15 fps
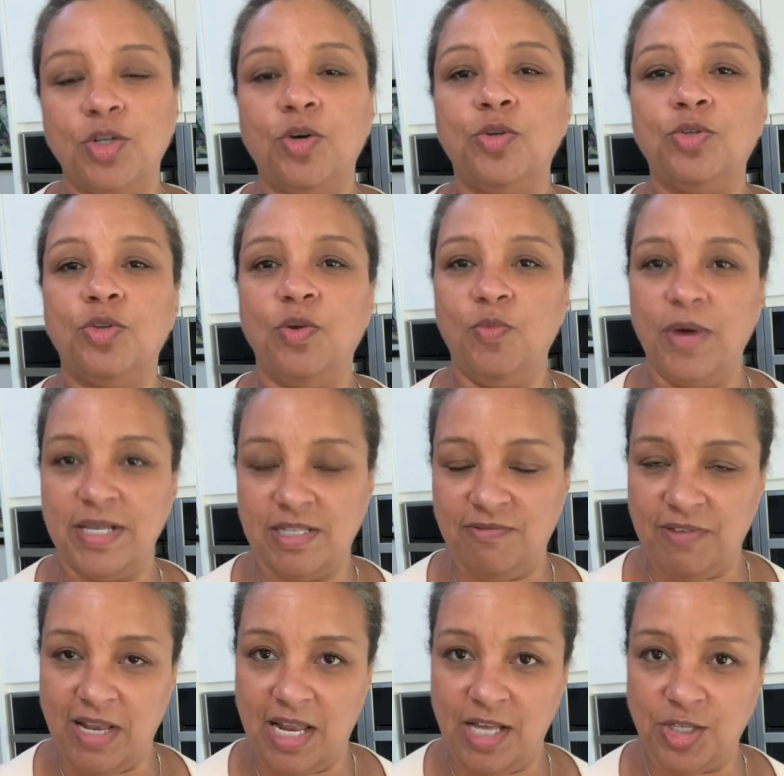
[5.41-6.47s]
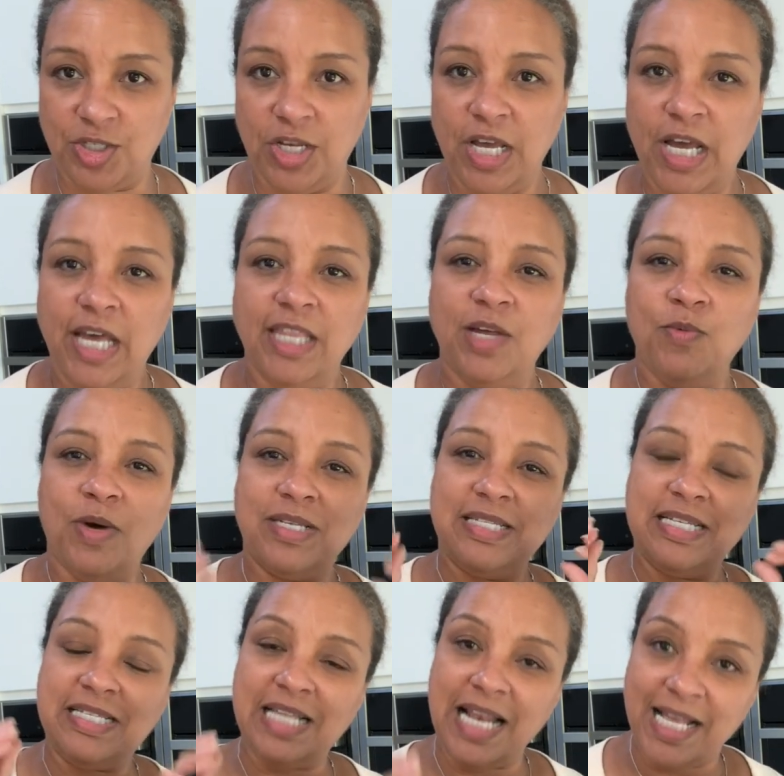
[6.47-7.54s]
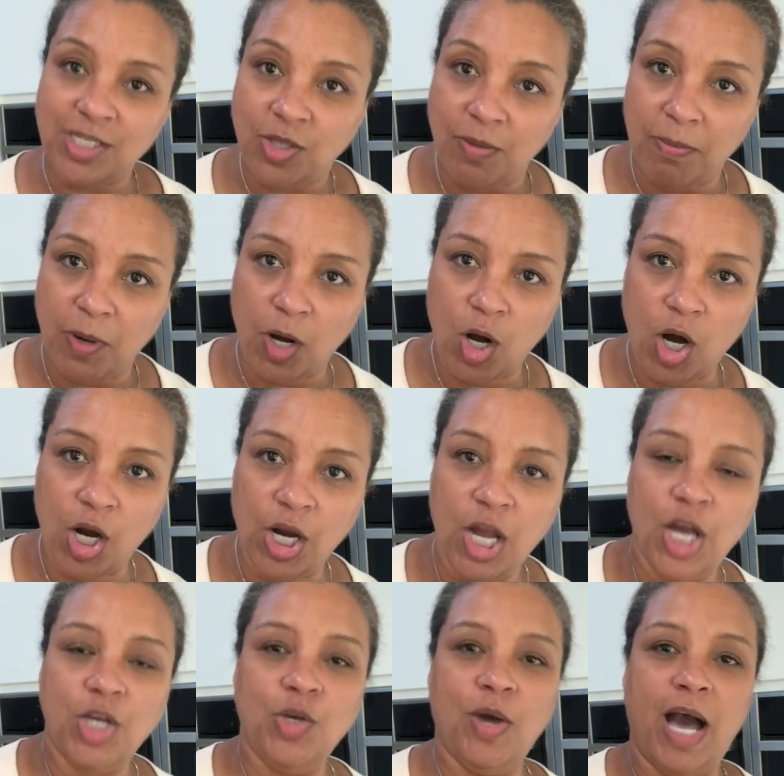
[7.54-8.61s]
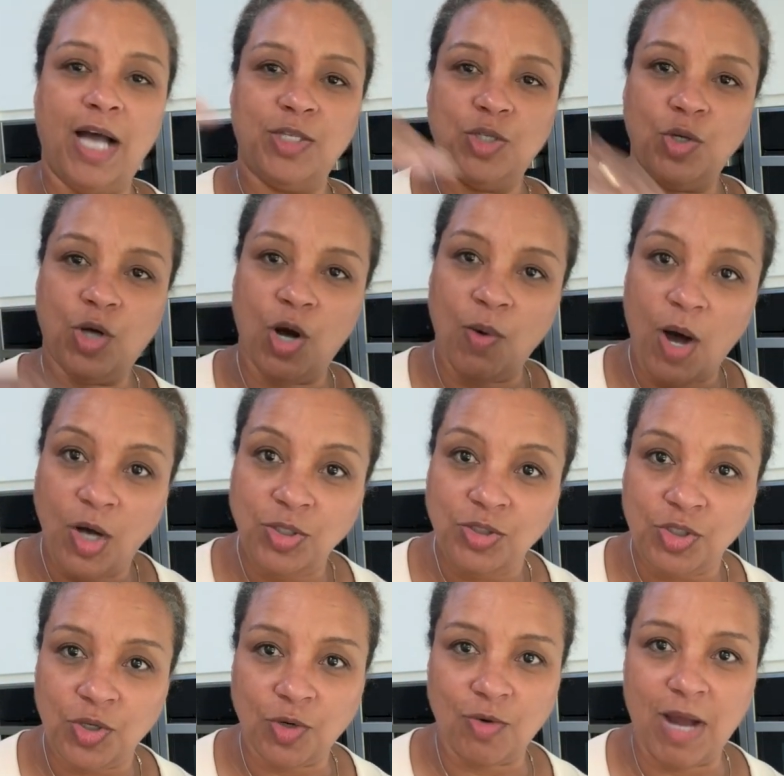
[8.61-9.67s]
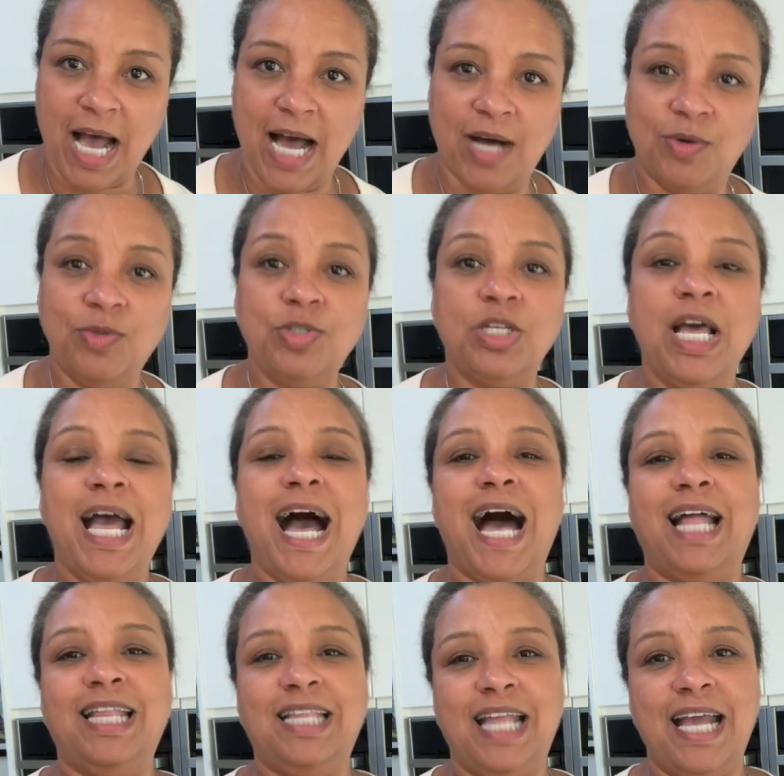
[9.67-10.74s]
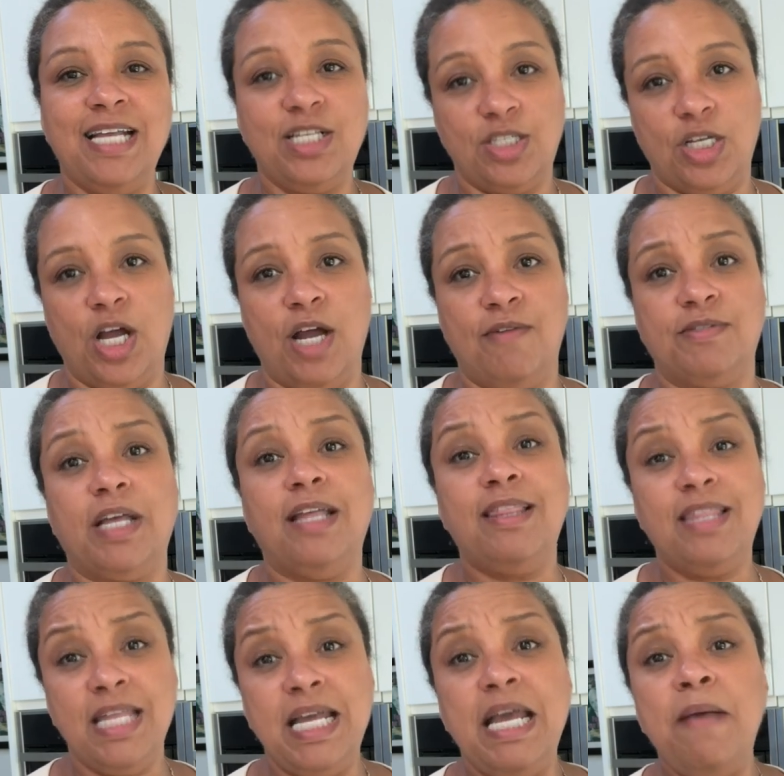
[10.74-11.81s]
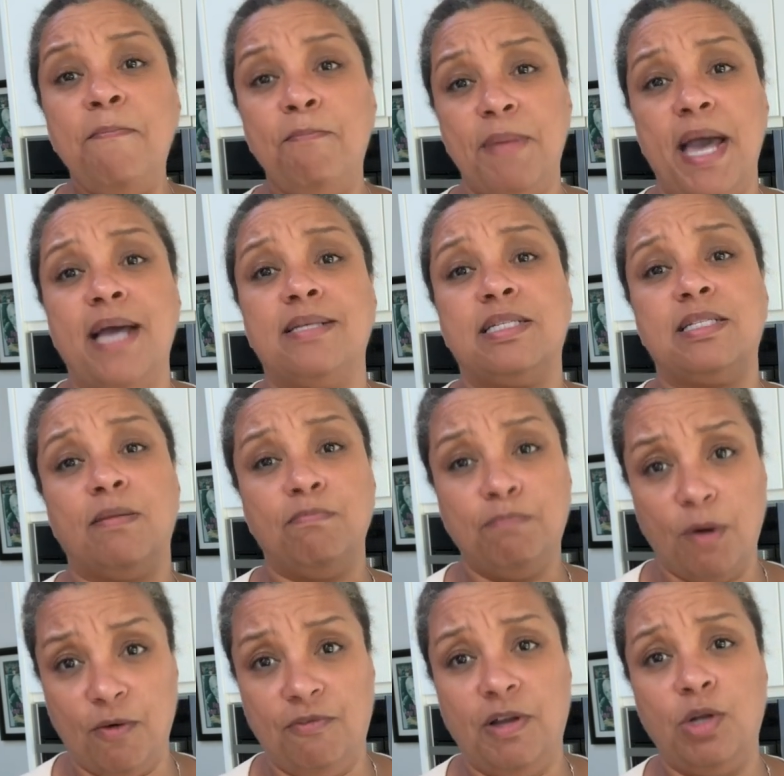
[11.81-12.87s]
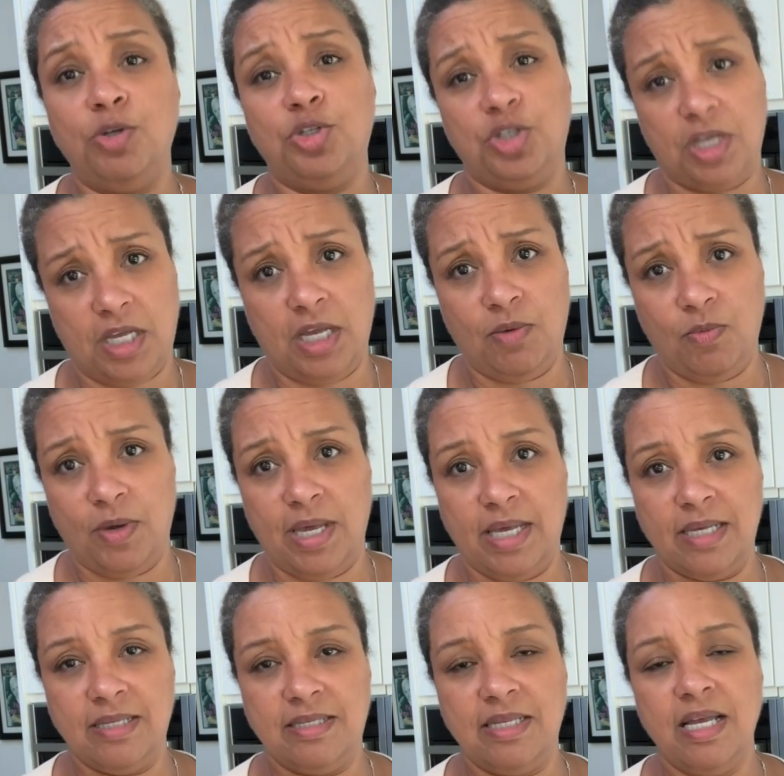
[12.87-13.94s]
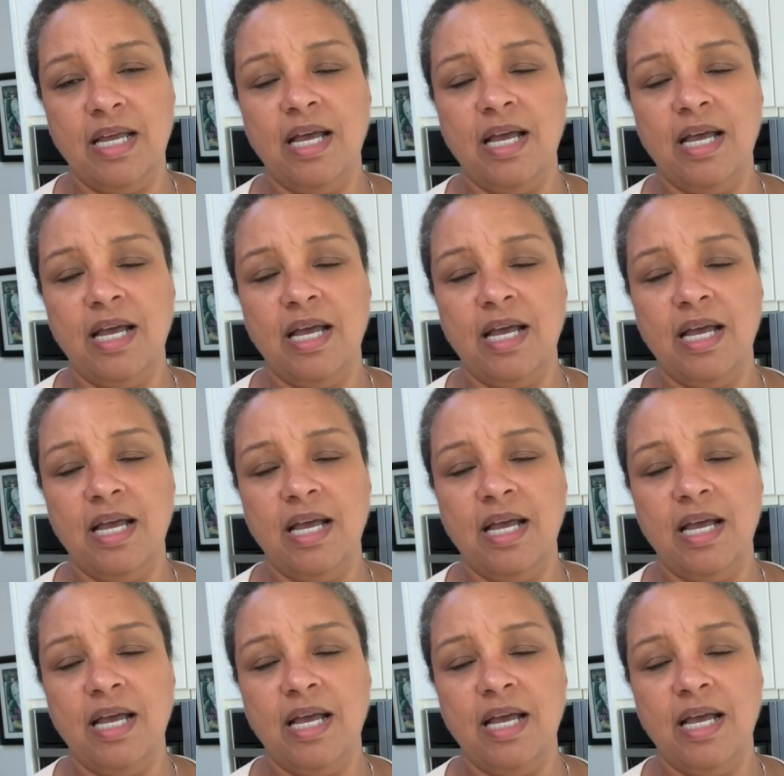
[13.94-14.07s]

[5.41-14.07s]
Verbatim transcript: go to the West Village. There was this little bar, you had to go underground, and they served the best buffalo chicken wings.